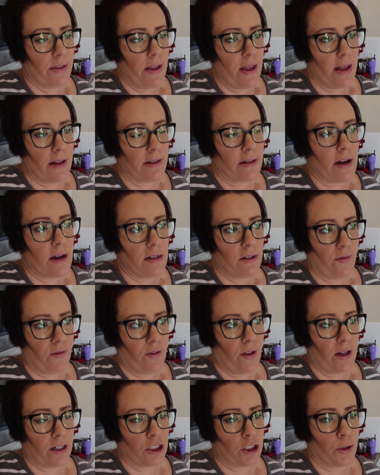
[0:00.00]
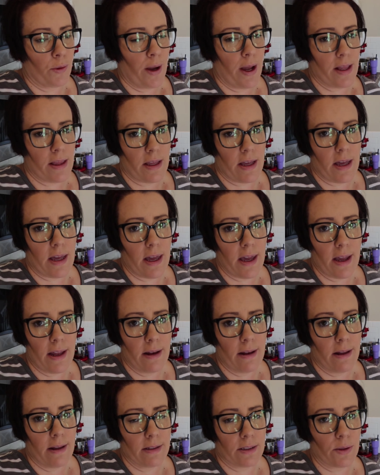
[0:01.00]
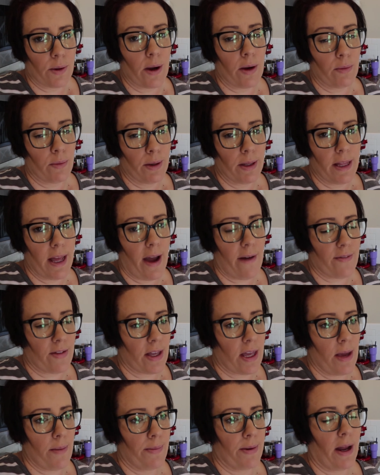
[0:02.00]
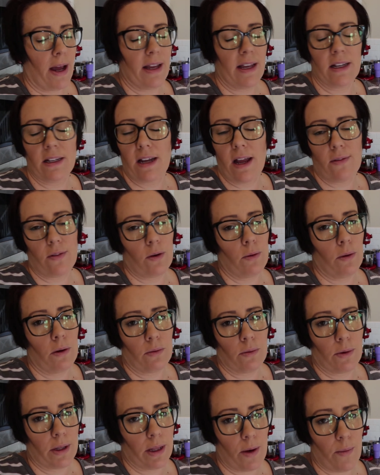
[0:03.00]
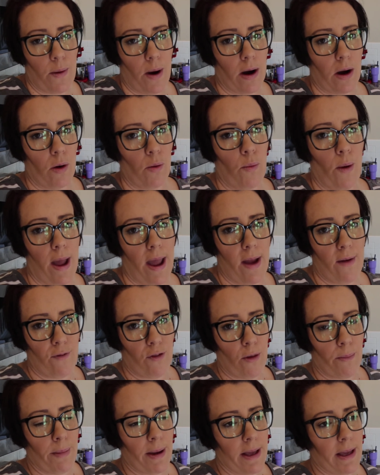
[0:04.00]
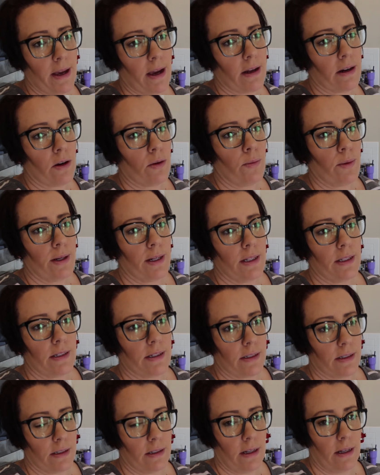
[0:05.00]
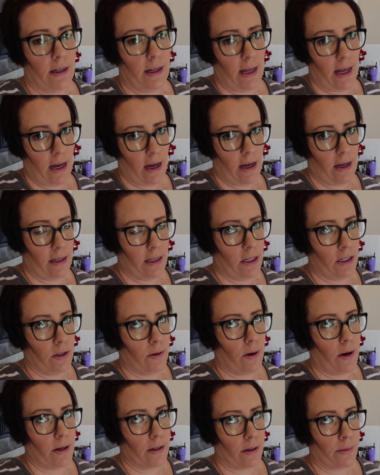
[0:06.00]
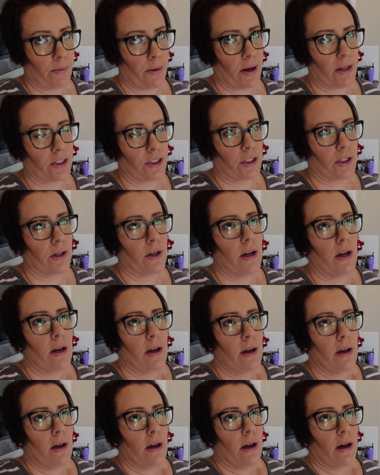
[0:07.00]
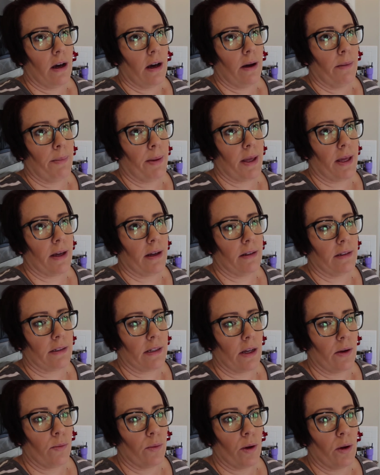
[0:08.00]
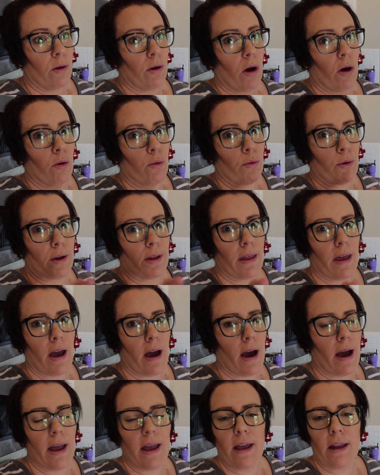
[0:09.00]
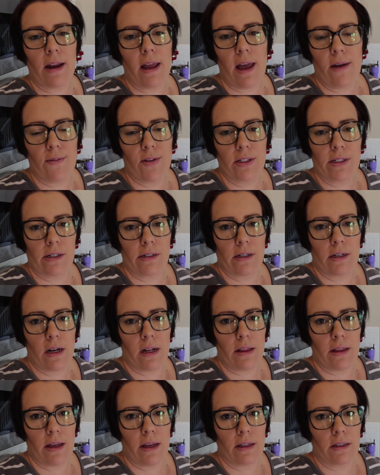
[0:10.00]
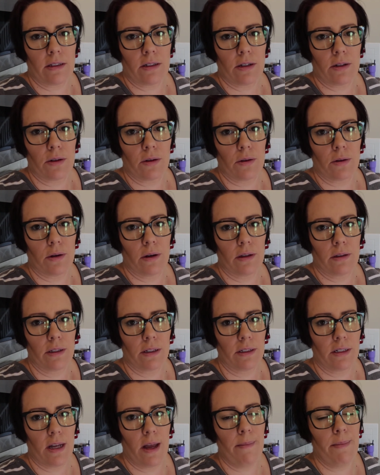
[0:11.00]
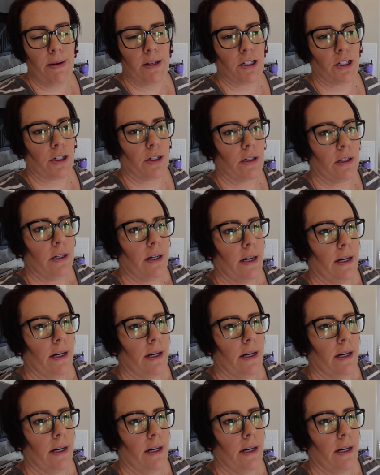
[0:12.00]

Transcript: it does fluctuate the heat, so I really have to keep it. I can never really walk away from my canner when it's, you know, under pressure, because it will go really high, and I haven't done anything to the temperature,